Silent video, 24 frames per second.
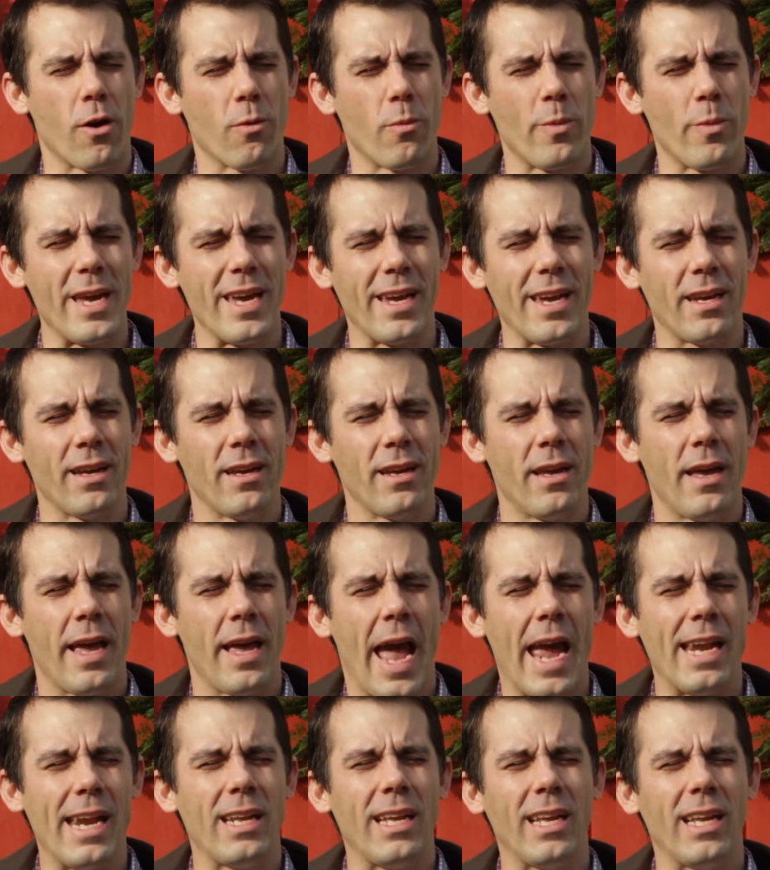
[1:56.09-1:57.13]
weak.
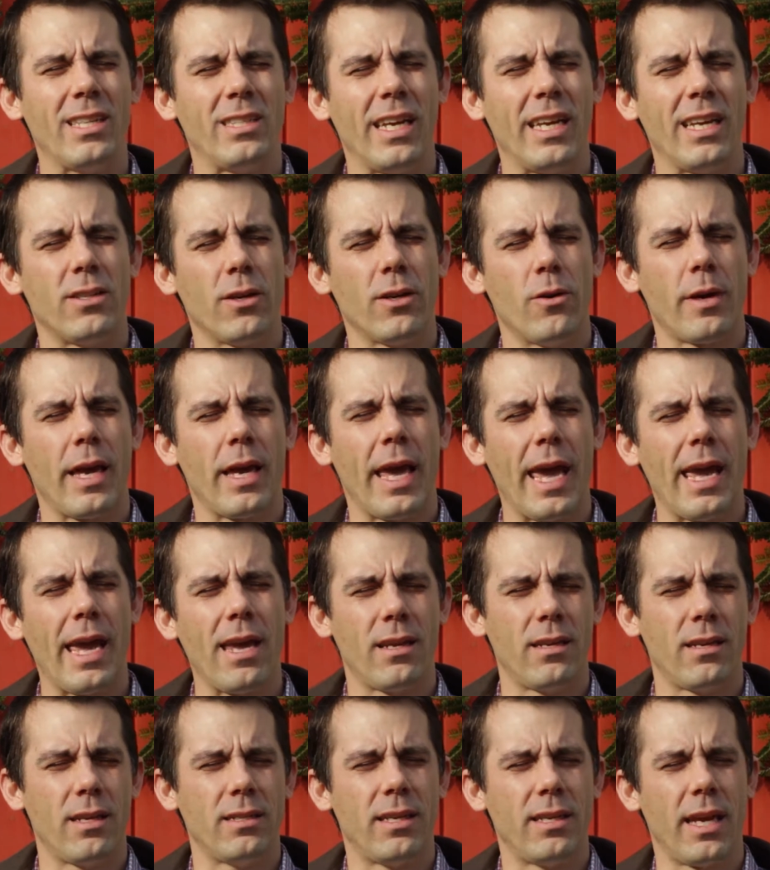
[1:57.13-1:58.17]
And it's okay
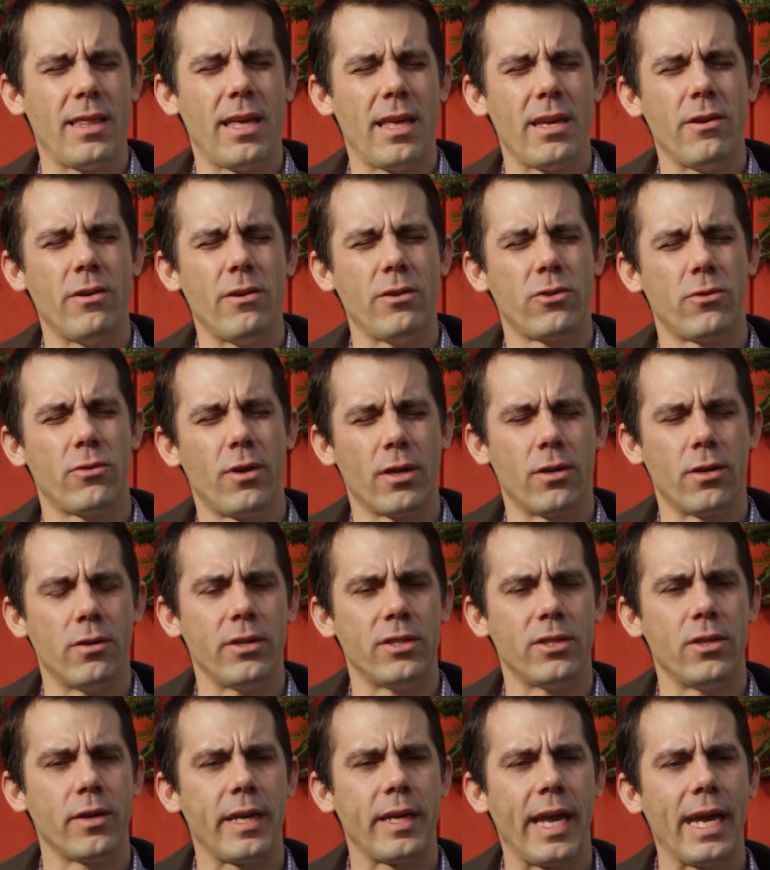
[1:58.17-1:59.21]
to say that you struggle.
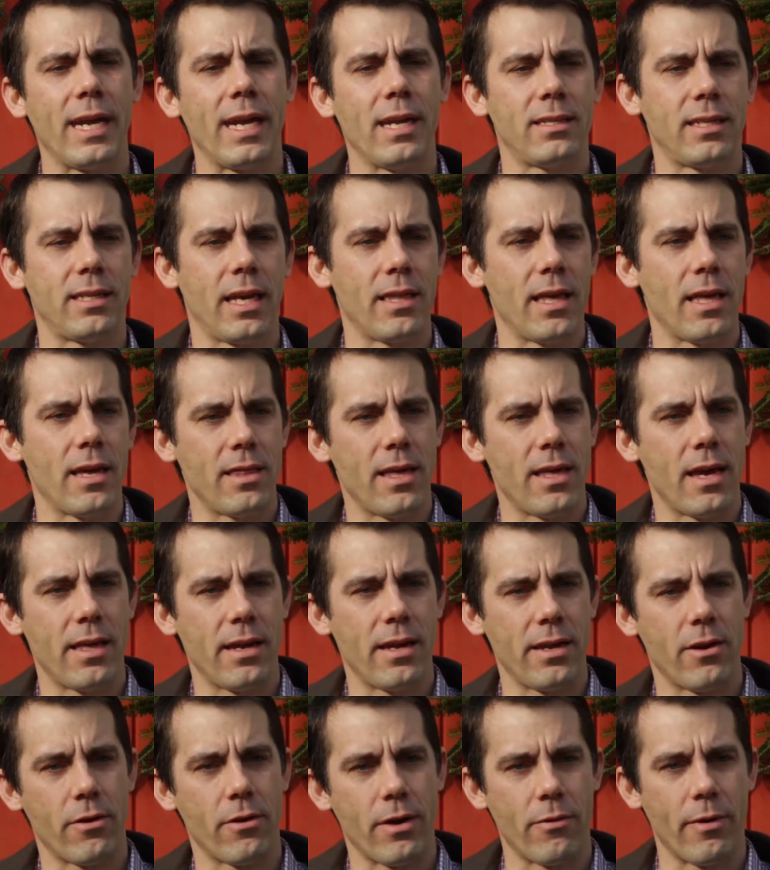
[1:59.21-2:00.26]
It's okay to say
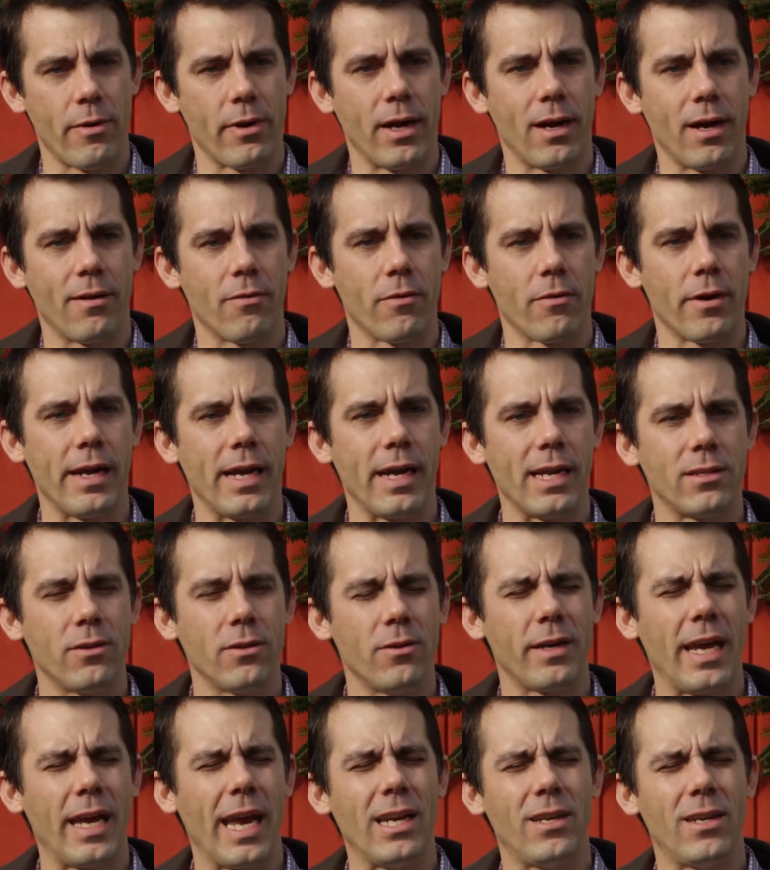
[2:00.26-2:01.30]
that you're in recovery. It's
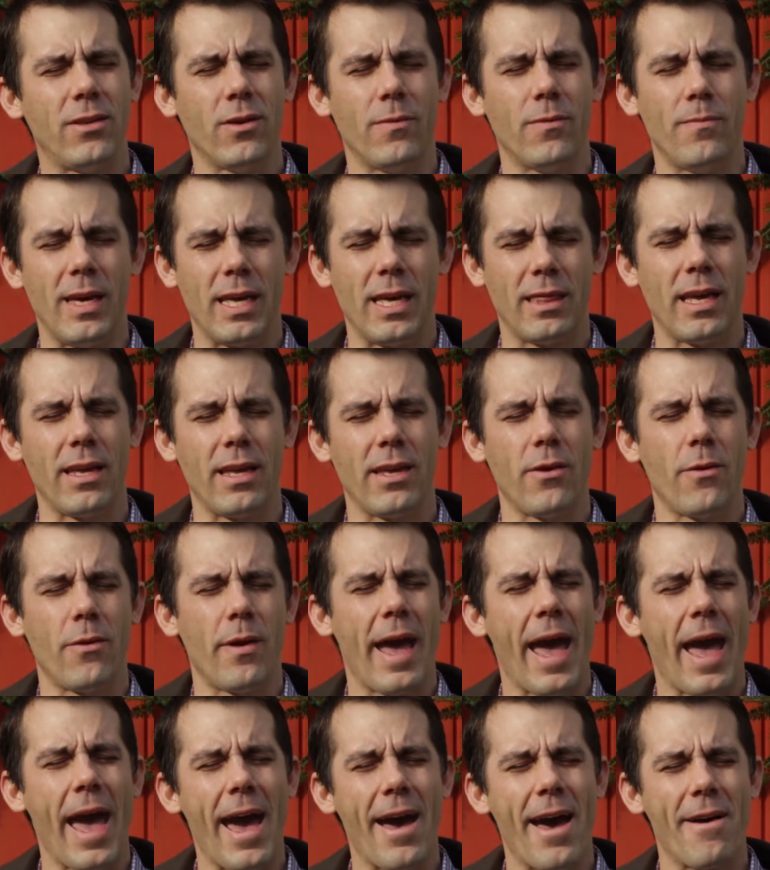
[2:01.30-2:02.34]
okay to admit that you
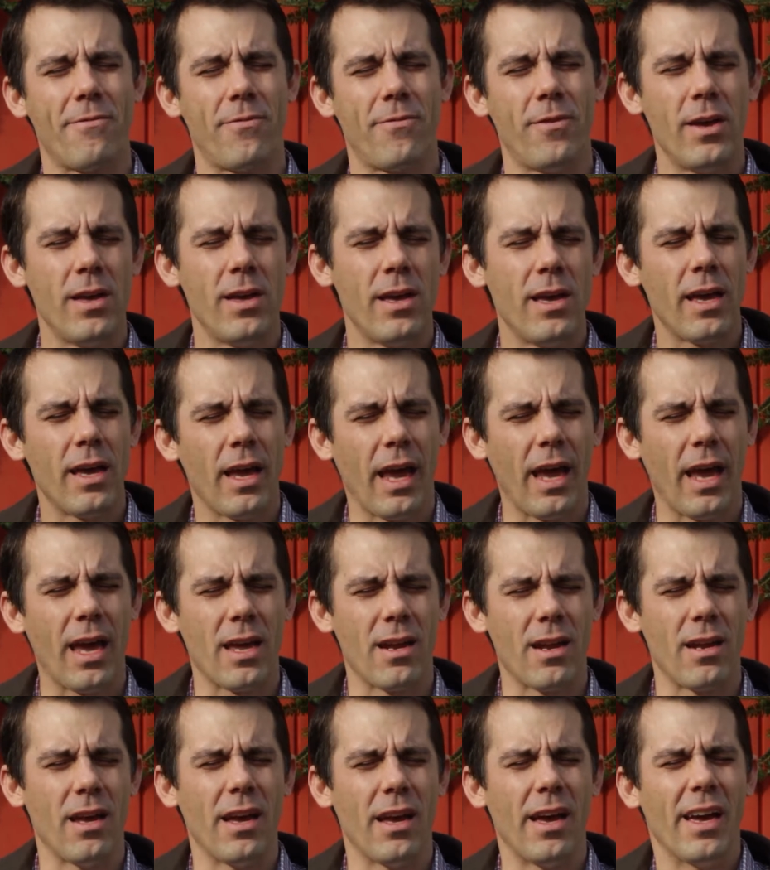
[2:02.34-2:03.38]
have
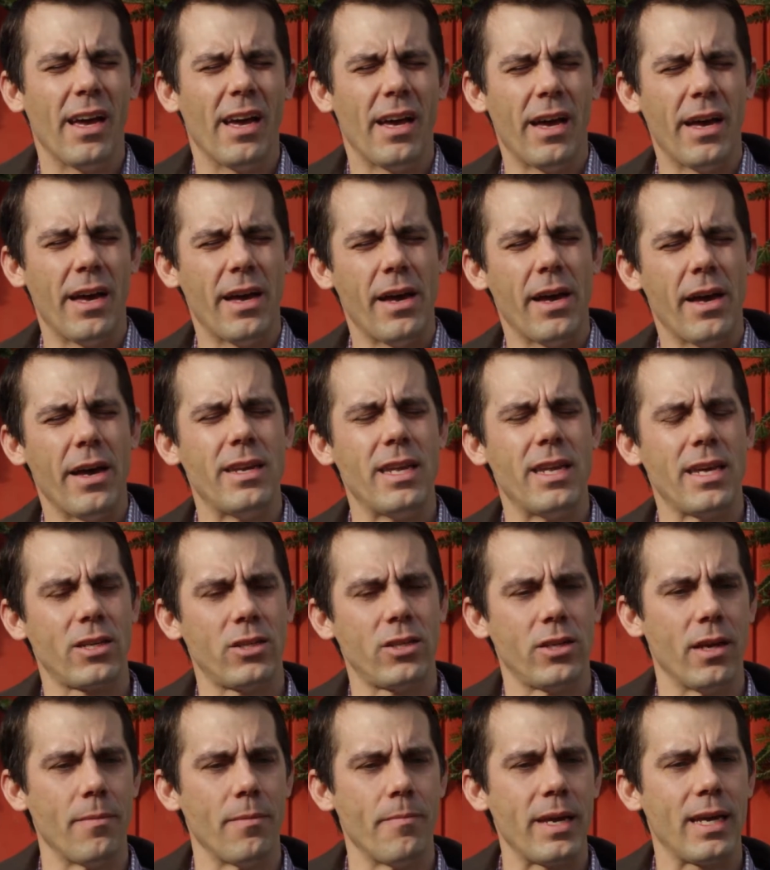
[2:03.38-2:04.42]
an
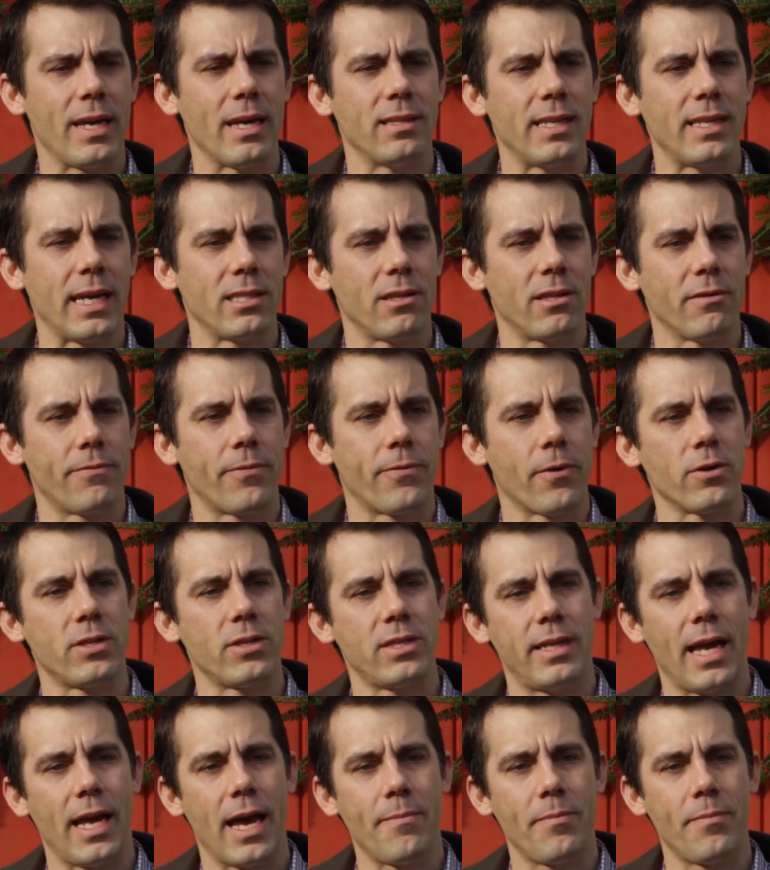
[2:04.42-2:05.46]
addiction, because that's the first
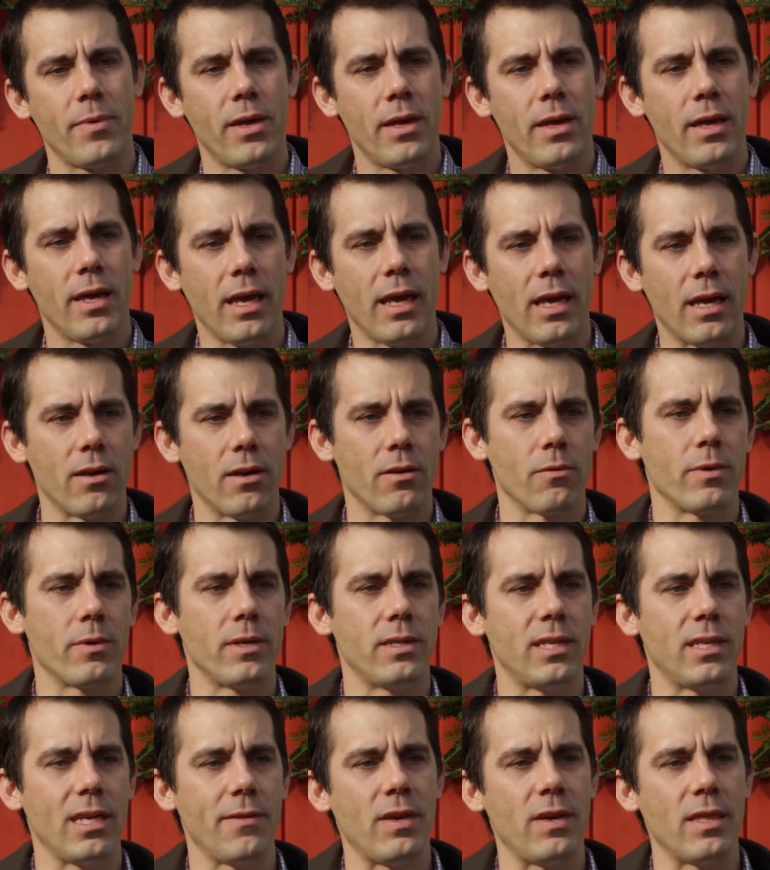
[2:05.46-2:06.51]
step in
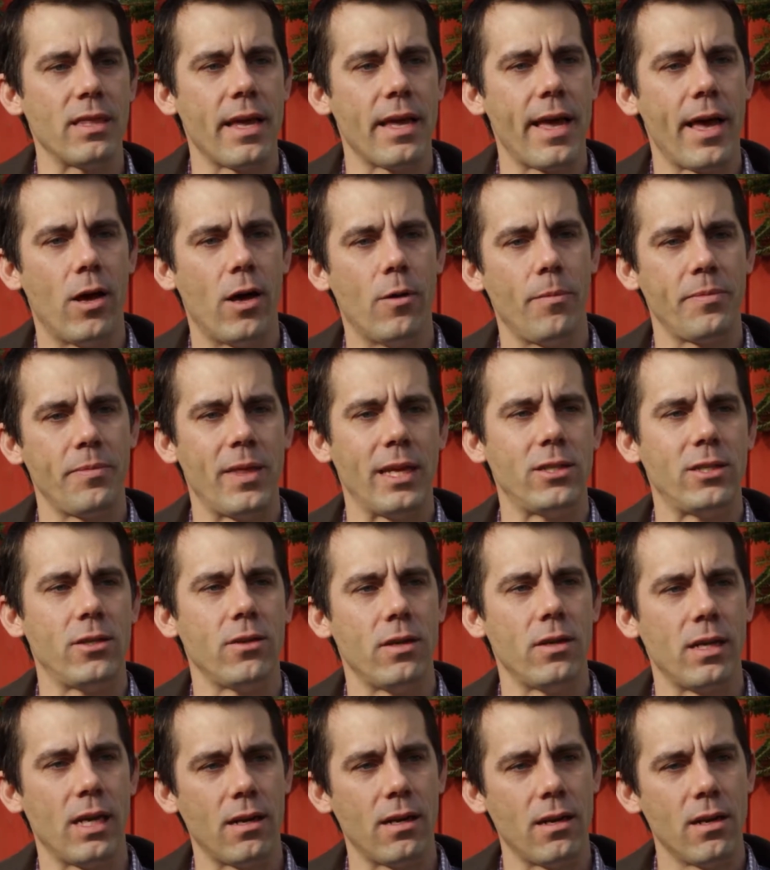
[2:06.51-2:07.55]
receiving the help that you
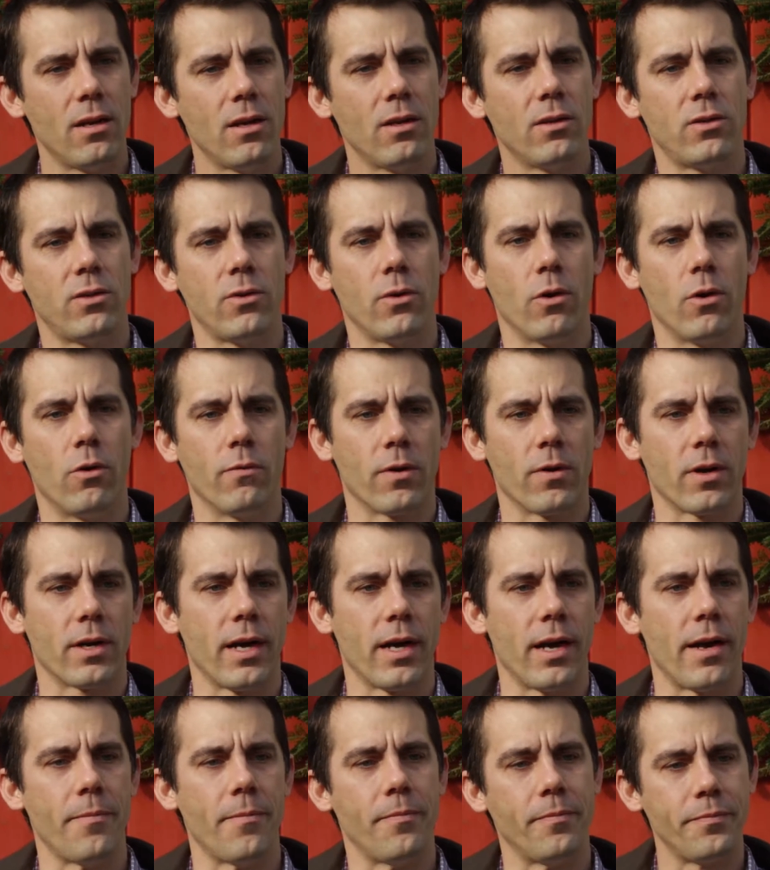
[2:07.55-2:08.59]
need to
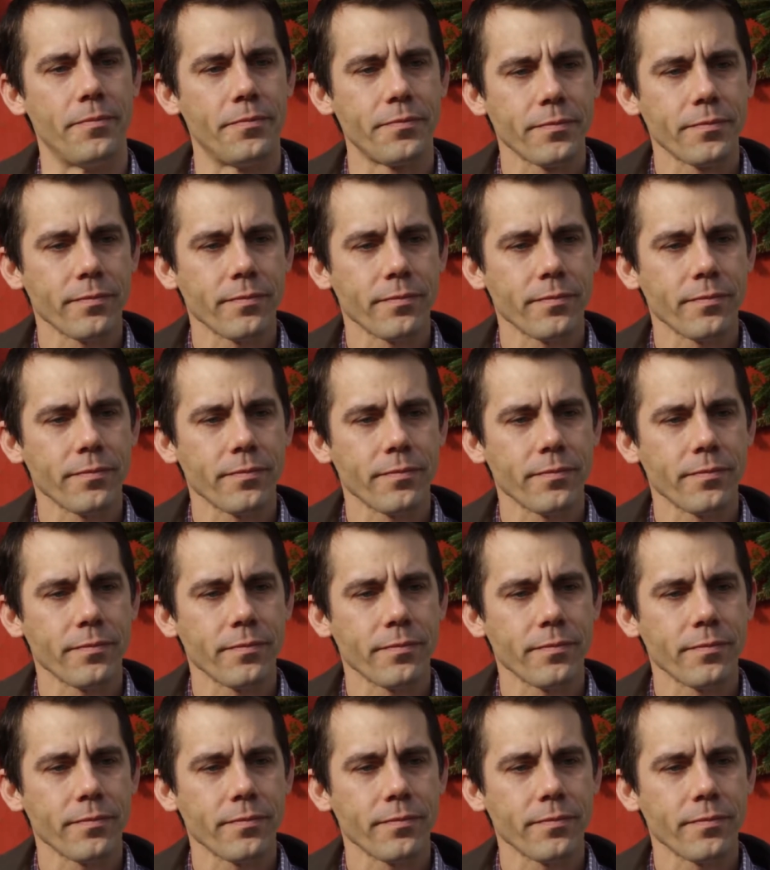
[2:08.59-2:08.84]
overcome.